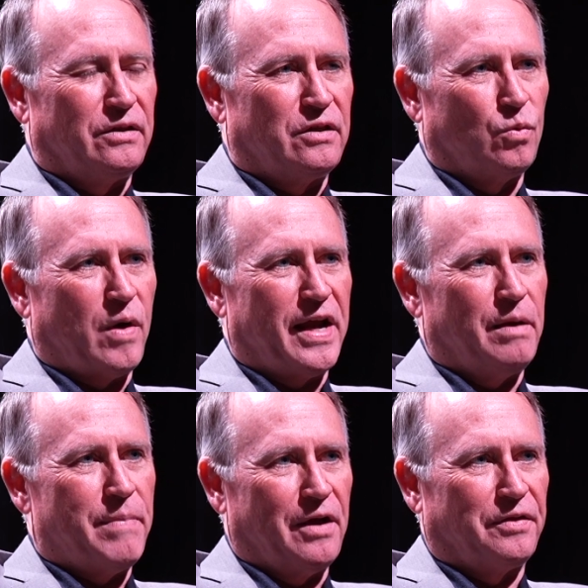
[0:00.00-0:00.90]
to
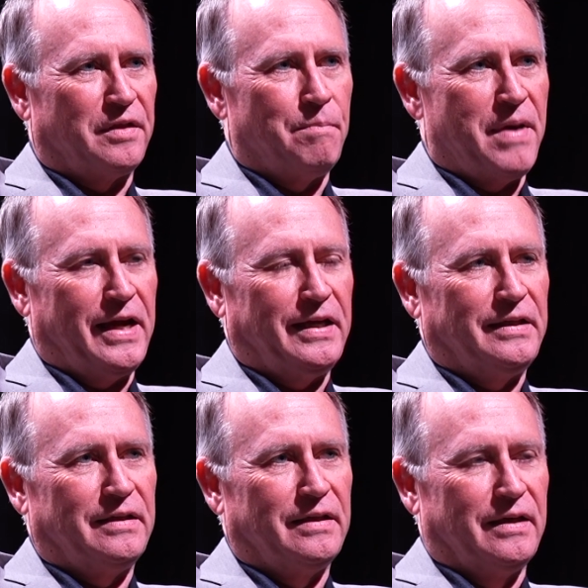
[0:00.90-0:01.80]
write about the
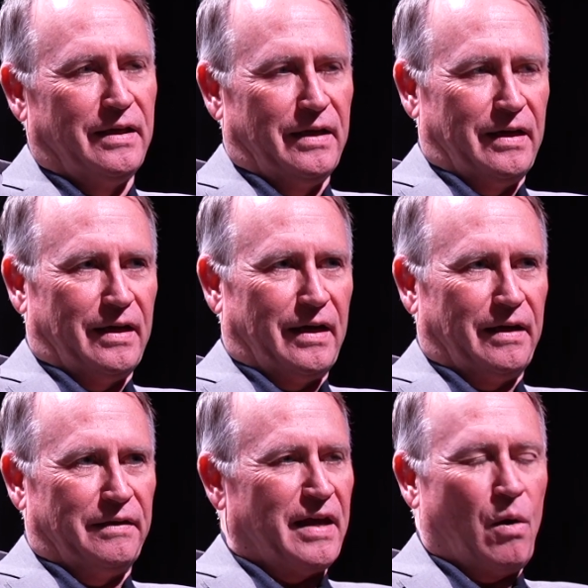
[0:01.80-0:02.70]
Maine
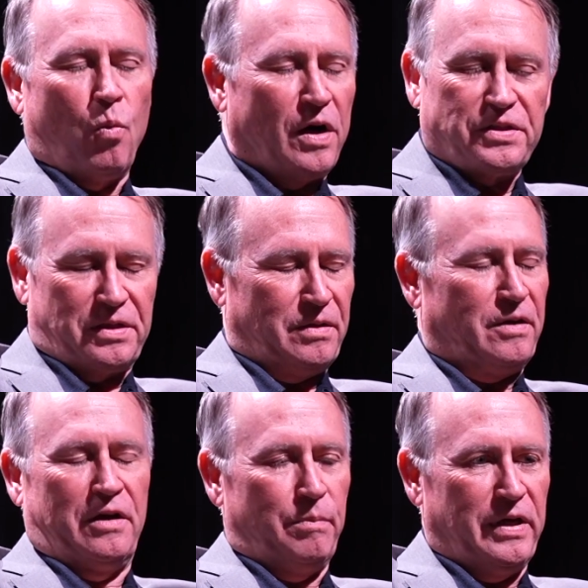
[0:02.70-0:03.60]
that wasn't
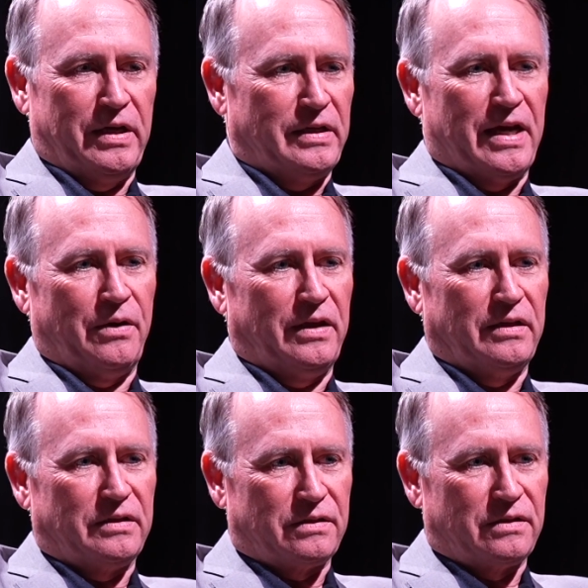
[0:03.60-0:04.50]
going to be in Down
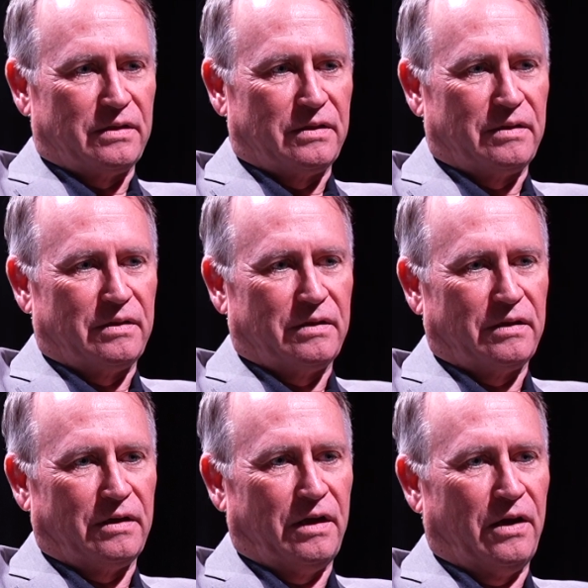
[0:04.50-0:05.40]
East.
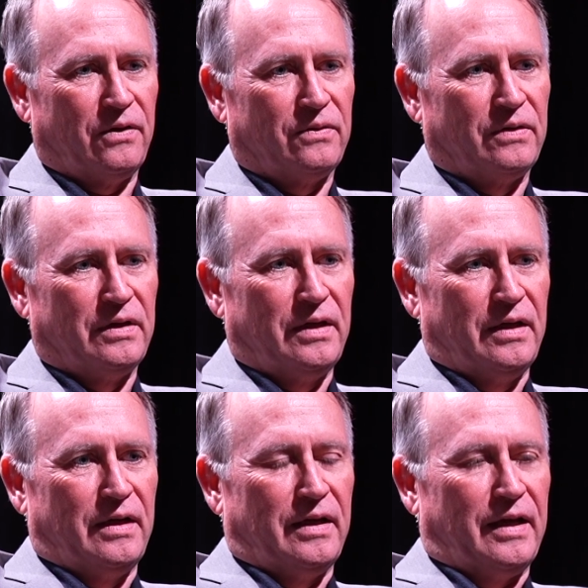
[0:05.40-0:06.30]
You know,
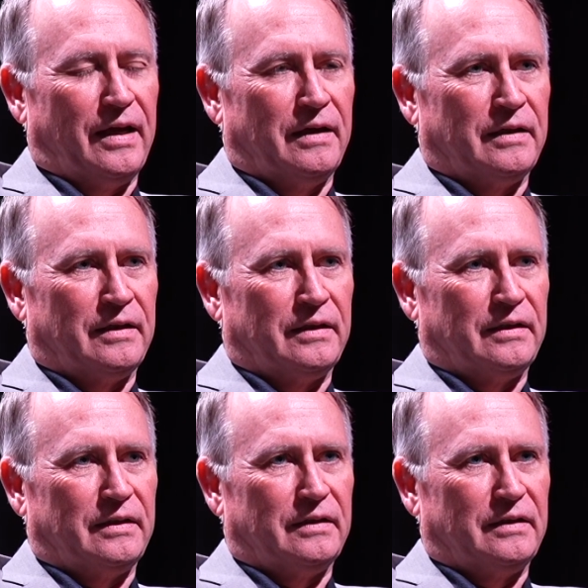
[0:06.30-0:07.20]

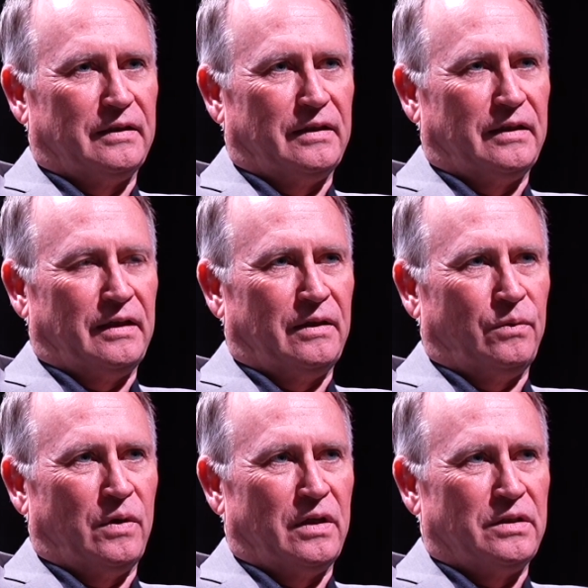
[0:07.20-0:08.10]
uh, it
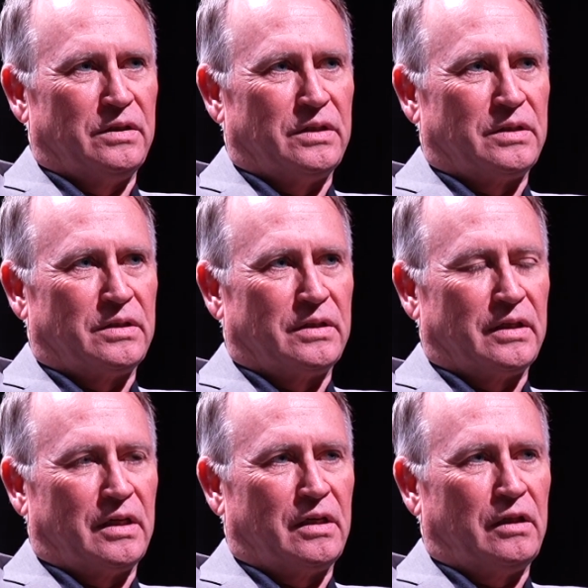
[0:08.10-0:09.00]
was
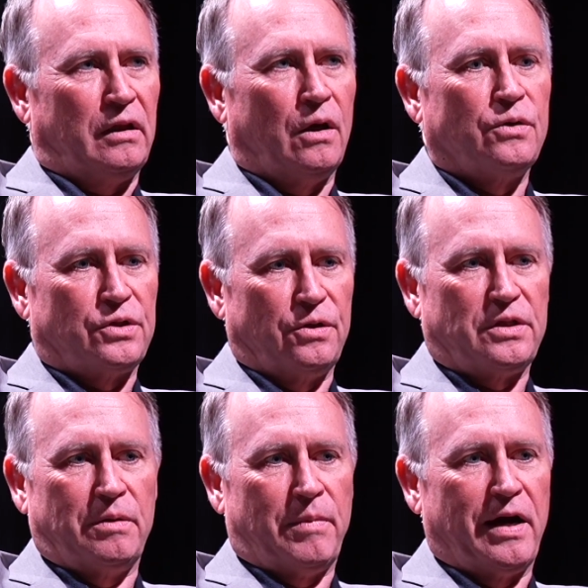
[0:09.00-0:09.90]
closer
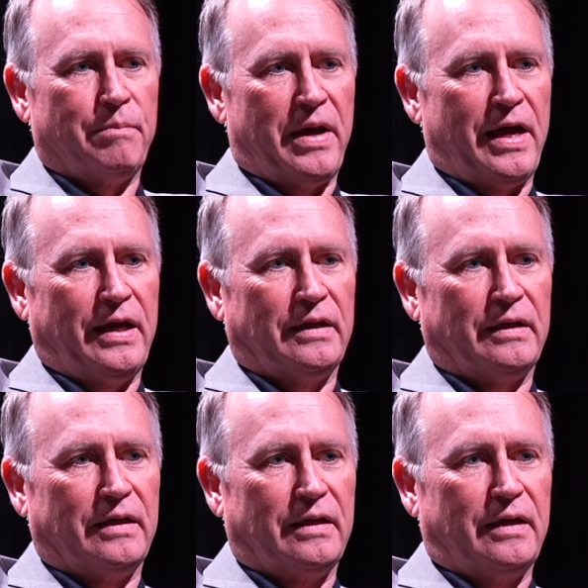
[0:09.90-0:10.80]
to my Maine,
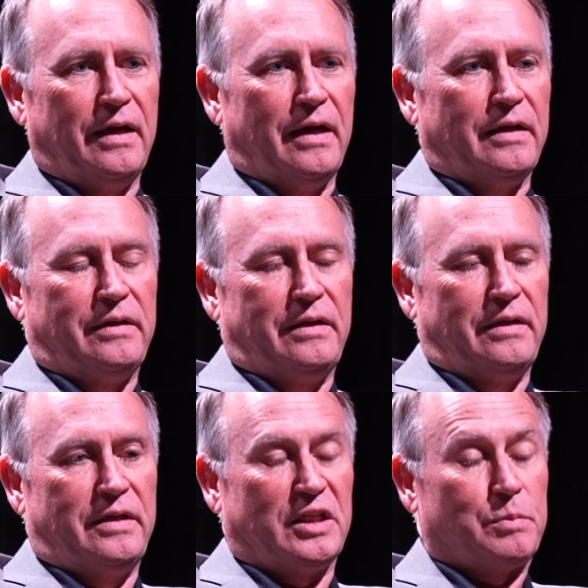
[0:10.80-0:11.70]

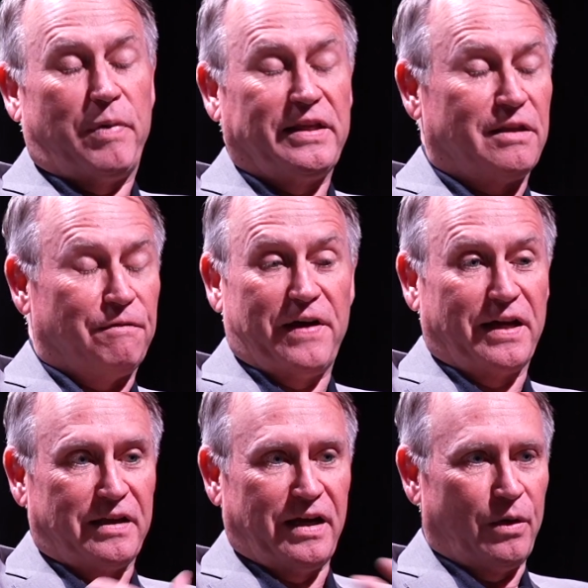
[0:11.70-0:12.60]
despite the
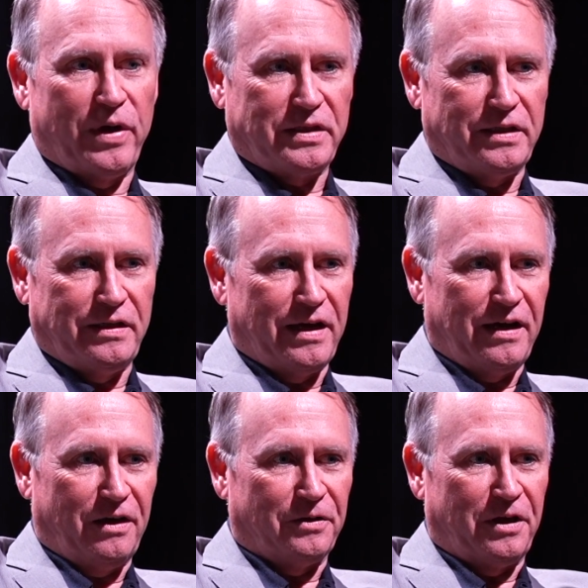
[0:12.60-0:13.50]
fact that I went to
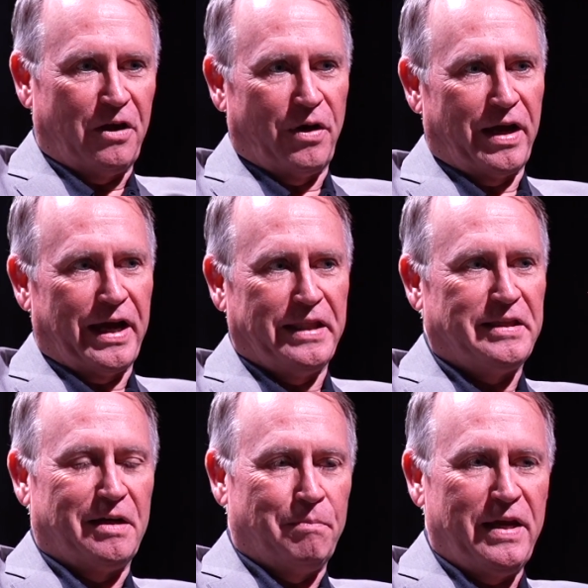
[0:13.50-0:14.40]
Yale. You know, I, I
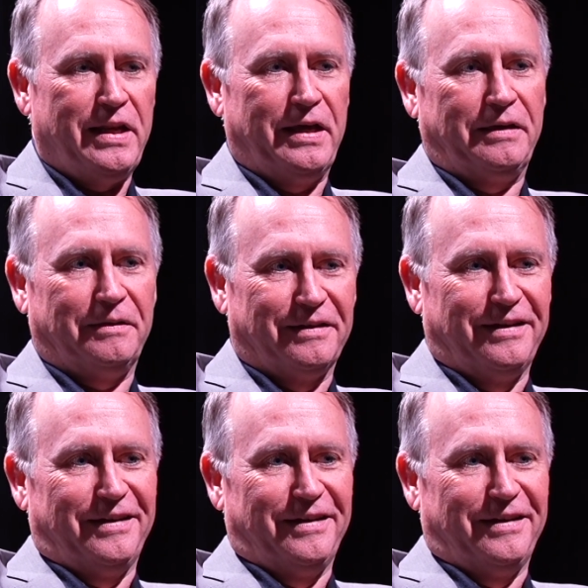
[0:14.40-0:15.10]
ended up meeting